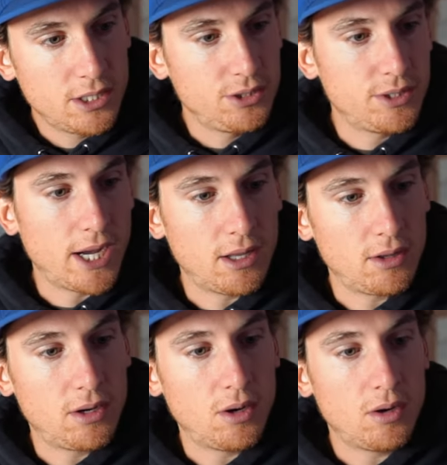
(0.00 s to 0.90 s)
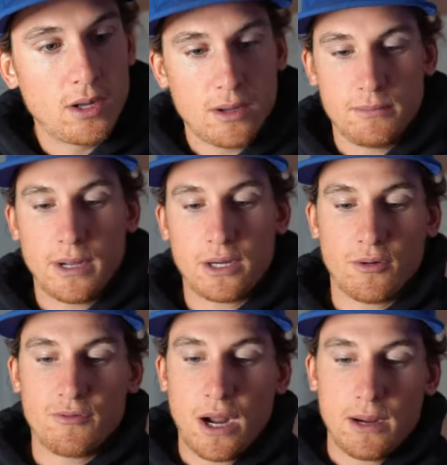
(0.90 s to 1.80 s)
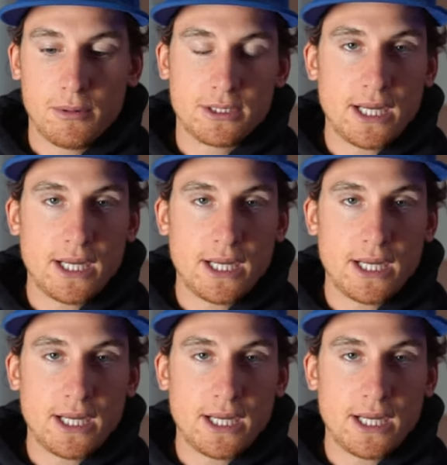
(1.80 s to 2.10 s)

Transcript: you get a little microfiber